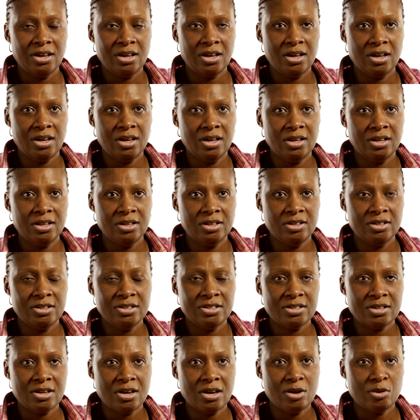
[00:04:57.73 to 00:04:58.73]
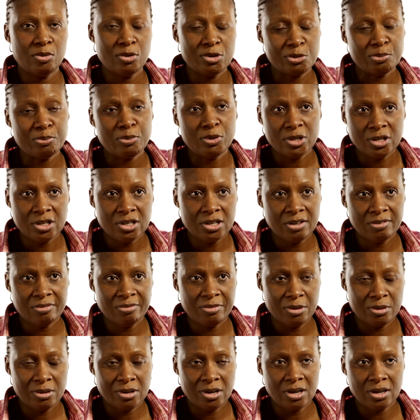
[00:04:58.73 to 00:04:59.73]
And I was born in a
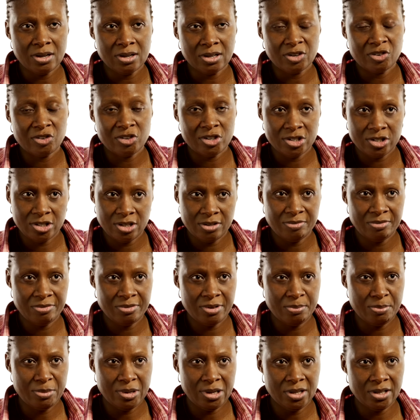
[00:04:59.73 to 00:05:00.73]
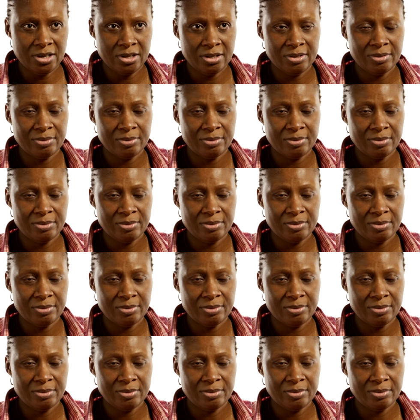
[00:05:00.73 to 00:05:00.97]
Christian family.